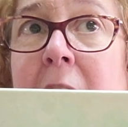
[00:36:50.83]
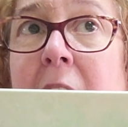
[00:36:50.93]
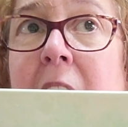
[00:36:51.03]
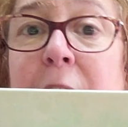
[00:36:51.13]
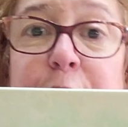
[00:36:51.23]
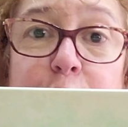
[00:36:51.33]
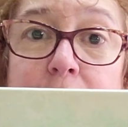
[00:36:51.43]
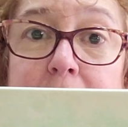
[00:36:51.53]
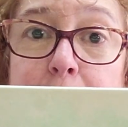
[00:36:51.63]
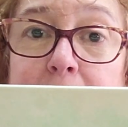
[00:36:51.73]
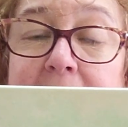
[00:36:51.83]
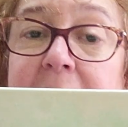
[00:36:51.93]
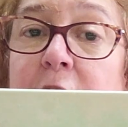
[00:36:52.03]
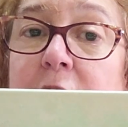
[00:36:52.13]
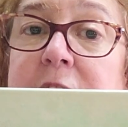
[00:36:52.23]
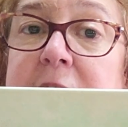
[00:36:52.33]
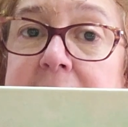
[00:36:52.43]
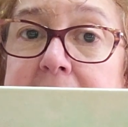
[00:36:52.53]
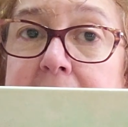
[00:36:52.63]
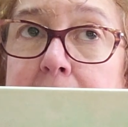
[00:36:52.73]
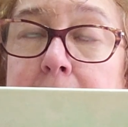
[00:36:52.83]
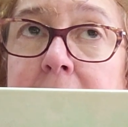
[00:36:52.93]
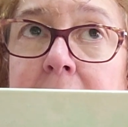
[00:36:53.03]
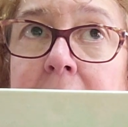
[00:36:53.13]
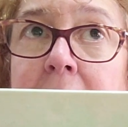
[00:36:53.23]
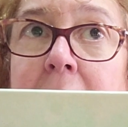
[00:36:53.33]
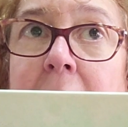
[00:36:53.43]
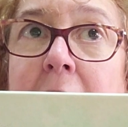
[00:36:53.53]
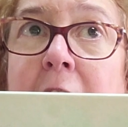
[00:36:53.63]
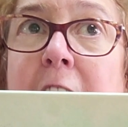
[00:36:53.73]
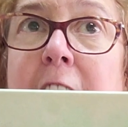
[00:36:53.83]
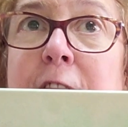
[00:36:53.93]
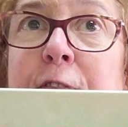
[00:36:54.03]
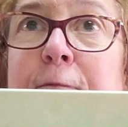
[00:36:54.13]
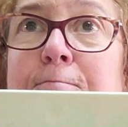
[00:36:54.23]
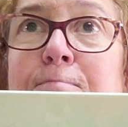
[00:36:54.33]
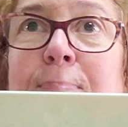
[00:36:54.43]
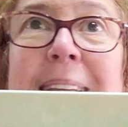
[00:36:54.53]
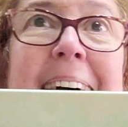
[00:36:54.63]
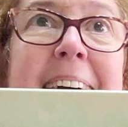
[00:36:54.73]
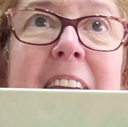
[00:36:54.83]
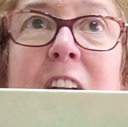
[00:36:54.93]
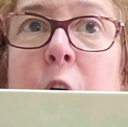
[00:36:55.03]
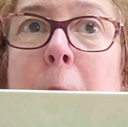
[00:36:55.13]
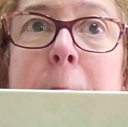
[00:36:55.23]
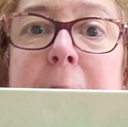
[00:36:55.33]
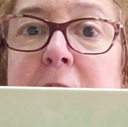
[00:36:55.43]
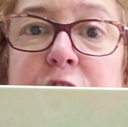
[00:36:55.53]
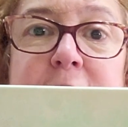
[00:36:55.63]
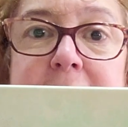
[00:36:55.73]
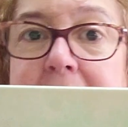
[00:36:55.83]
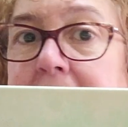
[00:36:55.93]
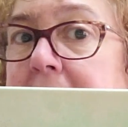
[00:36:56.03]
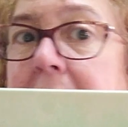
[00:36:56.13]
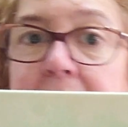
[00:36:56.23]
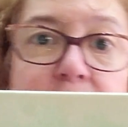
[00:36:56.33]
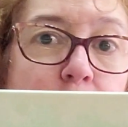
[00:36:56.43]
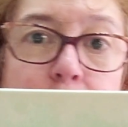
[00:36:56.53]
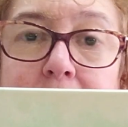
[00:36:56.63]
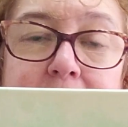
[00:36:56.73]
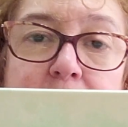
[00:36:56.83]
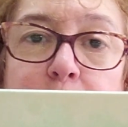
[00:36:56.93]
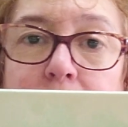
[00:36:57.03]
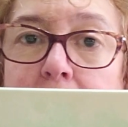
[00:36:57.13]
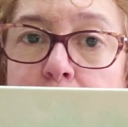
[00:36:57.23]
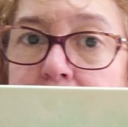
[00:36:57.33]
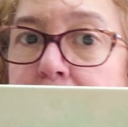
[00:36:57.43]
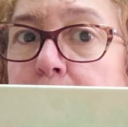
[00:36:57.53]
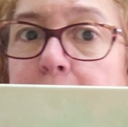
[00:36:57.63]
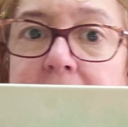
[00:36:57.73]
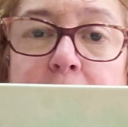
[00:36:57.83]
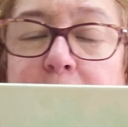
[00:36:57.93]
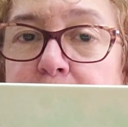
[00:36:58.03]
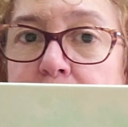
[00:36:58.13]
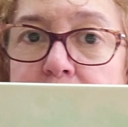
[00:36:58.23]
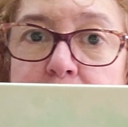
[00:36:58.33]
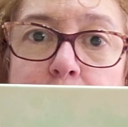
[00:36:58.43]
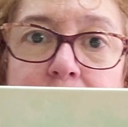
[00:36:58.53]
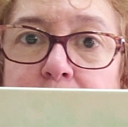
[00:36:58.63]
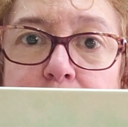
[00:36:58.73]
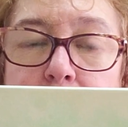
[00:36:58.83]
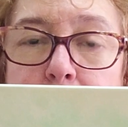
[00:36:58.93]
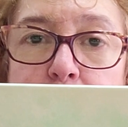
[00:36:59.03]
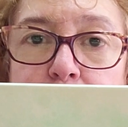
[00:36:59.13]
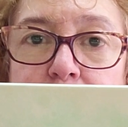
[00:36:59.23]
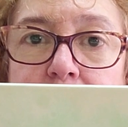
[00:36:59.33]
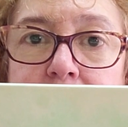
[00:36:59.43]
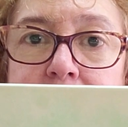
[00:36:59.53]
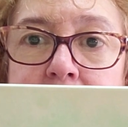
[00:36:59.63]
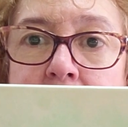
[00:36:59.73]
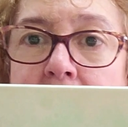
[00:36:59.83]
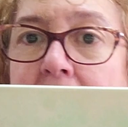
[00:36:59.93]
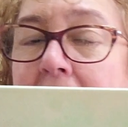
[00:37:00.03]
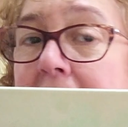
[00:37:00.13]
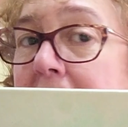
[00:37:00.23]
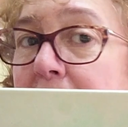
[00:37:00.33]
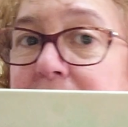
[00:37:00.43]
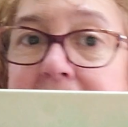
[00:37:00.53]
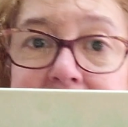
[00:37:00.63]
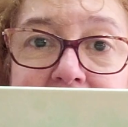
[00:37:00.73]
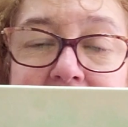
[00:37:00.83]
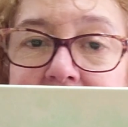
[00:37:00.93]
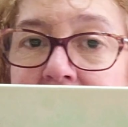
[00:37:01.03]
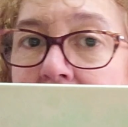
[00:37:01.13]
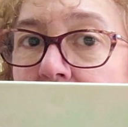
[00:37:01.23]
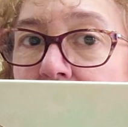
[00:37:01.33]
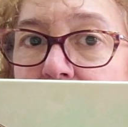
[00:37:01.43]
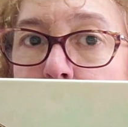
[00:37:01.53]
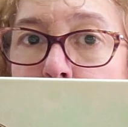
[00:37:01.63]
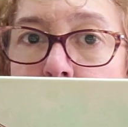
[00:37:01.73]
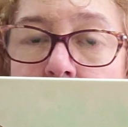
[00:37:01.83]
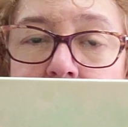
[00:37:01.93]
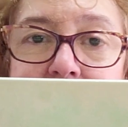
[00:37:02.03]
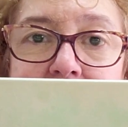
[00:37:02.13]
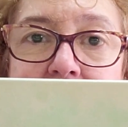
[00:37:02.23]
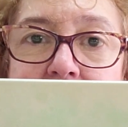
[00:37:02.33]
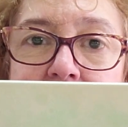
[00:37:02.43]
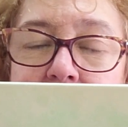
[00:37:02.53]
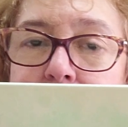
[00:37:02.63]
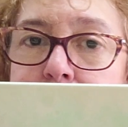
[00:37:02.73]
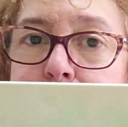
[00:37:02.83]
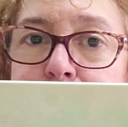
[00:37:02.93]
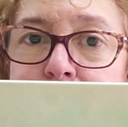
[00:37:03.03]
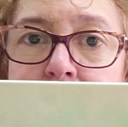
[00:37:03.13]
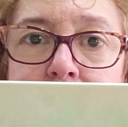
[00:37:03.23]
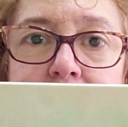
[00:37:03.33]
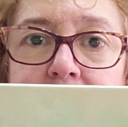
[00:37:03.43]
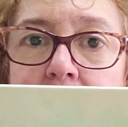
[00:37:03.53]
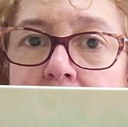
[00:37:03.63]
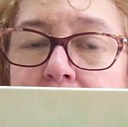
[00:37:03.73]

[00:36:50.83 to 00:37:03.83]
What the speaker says: I've tried to play it on Steam. I've played it on BGA and had no idea what I was doing. I was just going through the motions. I have taken it out of the box and kind